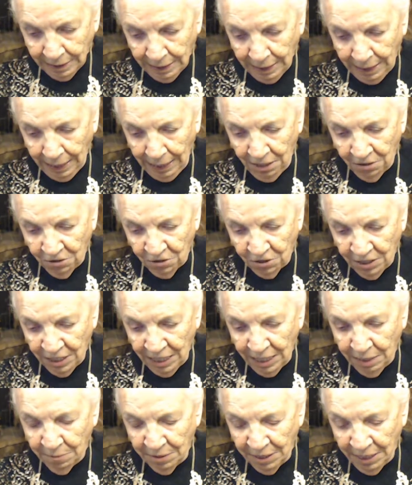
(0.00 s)
And she
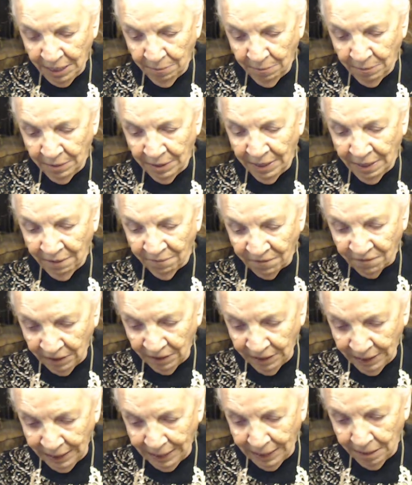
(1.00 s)
named him
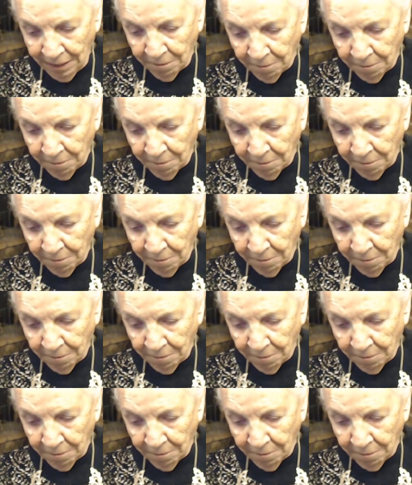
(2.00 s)
Naphtali.